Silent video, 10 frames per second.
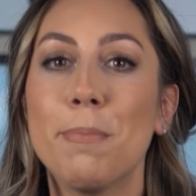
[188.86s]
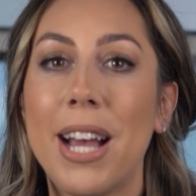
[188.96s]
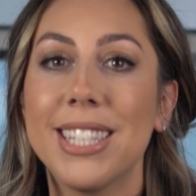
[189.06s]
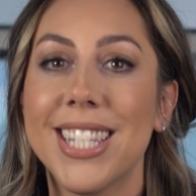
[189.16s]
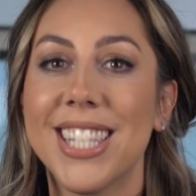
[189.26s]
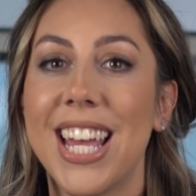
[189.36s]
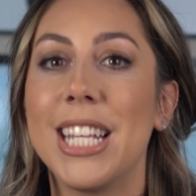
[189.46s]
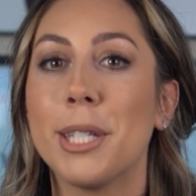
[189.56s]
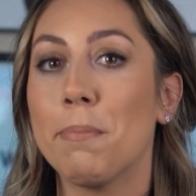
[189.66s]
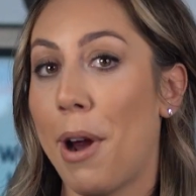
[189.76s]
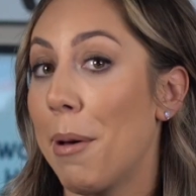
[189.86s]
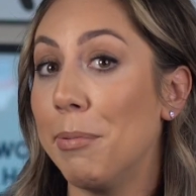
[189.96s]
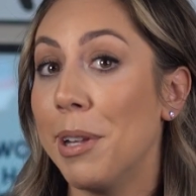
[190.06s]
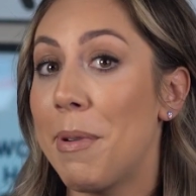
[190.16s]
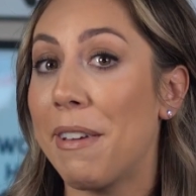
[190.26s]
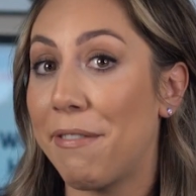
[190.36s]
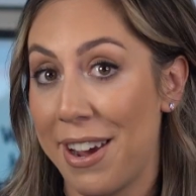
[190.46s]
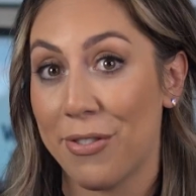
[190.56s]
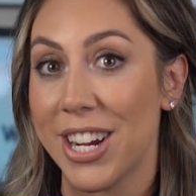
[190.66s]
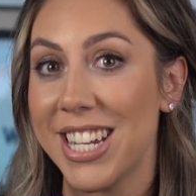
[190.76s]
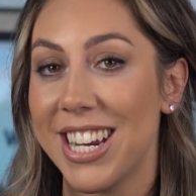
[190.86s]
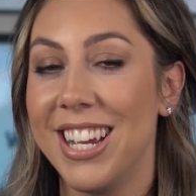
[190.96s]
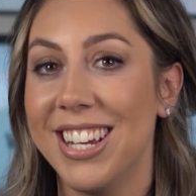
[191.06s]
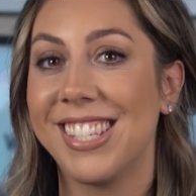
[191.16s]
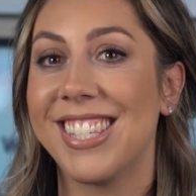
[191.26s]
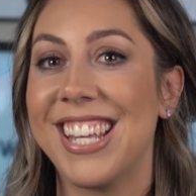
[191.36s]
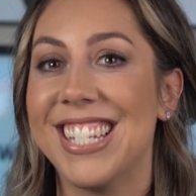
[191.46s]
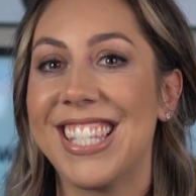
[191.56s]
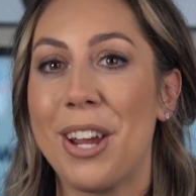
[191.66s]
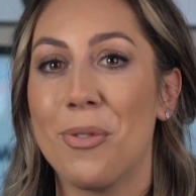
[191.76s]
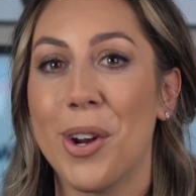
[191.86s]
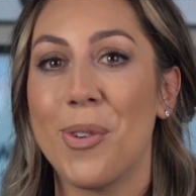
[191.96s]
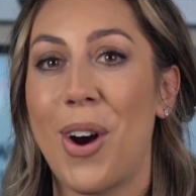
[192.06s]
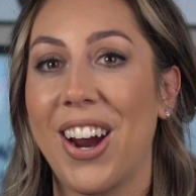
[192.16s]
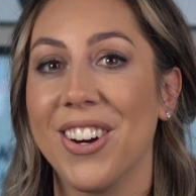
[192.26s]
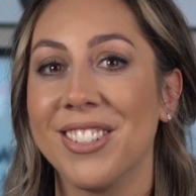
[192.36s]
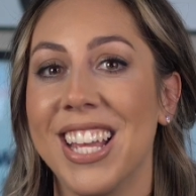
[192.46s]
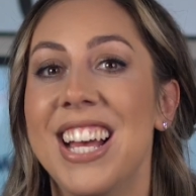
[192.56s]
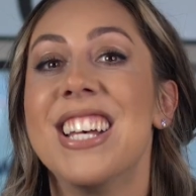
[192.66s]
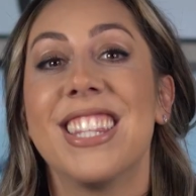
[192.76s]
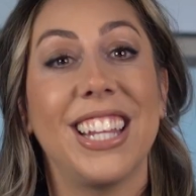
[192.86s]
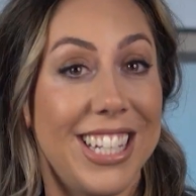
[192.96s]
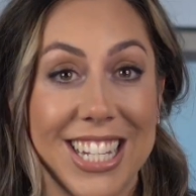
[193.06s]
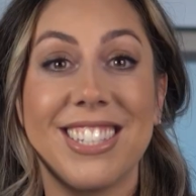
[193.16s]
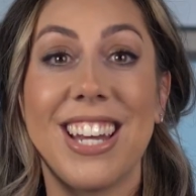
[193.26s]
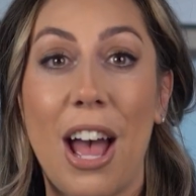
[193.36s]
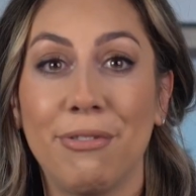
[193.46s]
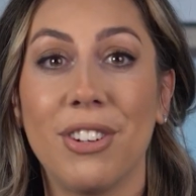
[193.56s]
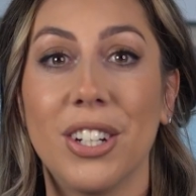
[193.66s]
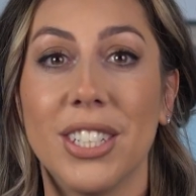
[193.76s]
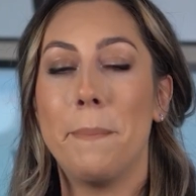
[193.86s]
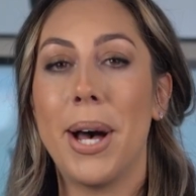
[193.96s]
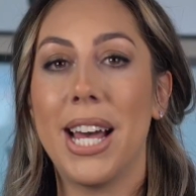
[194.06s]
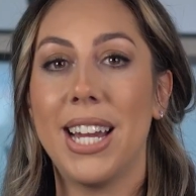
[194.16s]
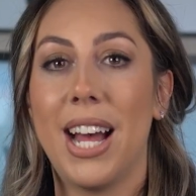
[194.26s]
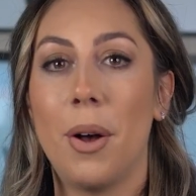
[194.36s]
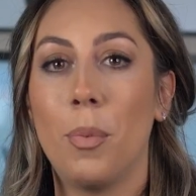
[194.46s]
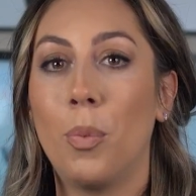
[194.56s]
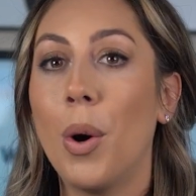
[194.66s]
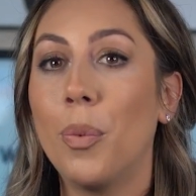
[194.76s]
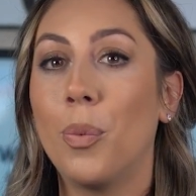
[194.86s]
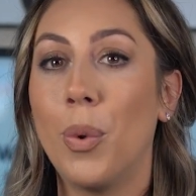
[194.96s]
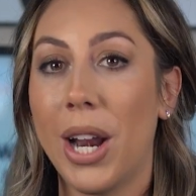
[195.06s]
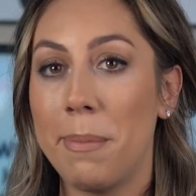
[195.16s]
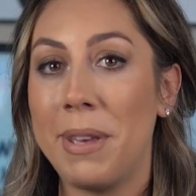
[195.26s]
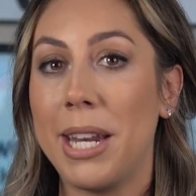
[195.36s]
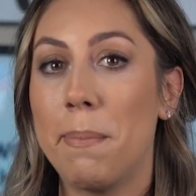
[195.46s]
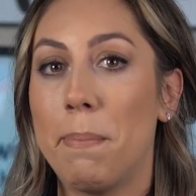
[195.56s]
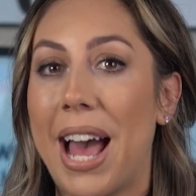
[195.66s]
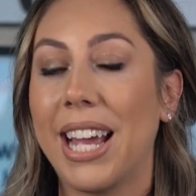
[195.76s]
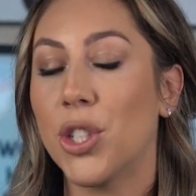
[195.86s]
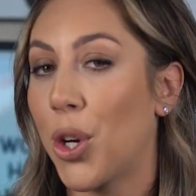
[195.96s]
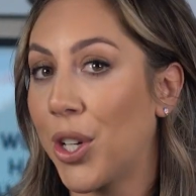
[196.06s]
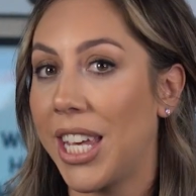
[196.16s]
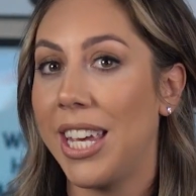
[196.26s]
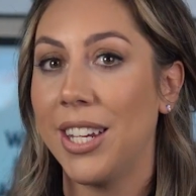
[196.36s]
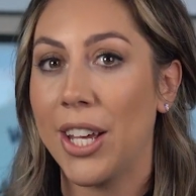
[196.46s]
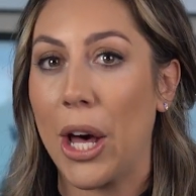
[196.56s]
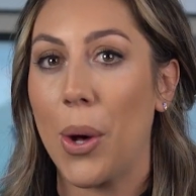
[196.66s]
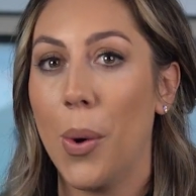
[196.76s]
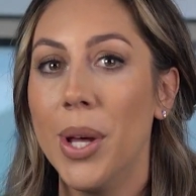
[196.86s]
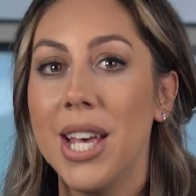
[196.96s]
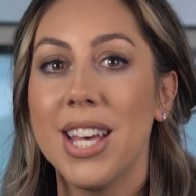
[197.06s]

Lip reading: process is probably my favorite since it requires the least effort. But what I mean by Turnkey and Go